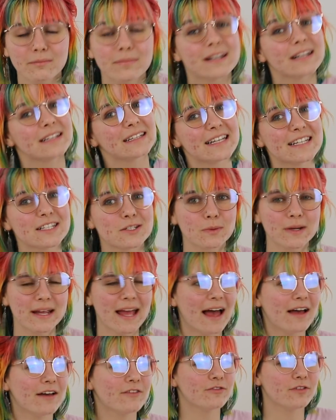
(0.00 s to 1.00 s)
But at least we
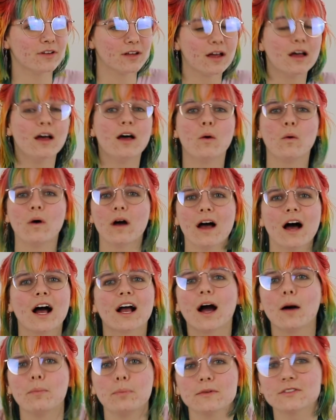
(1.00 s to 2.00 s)
have a
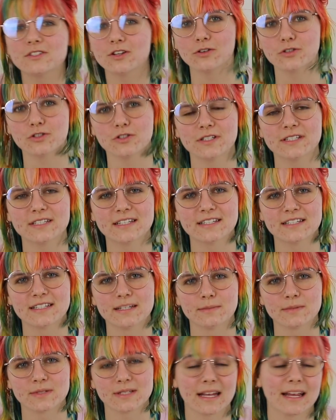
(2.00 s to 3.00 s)
couple socialist
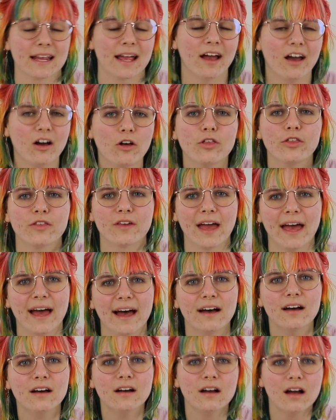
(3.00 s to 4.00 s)
systems like healthcare,